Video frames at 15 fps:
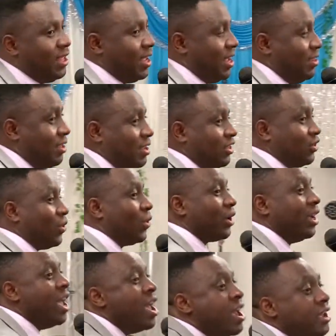here in this story
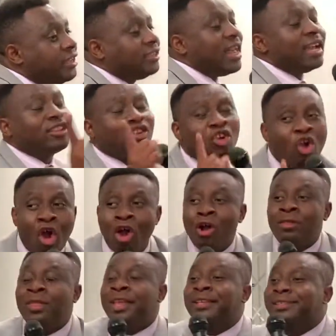is that
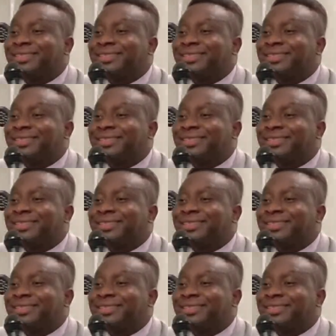God is